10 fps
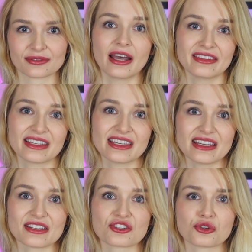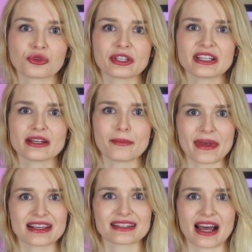And the key is you really need to
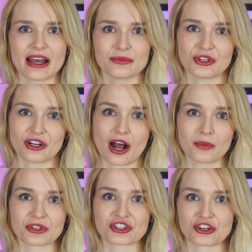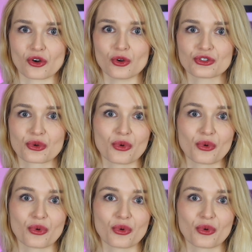make time to accomplish your goals,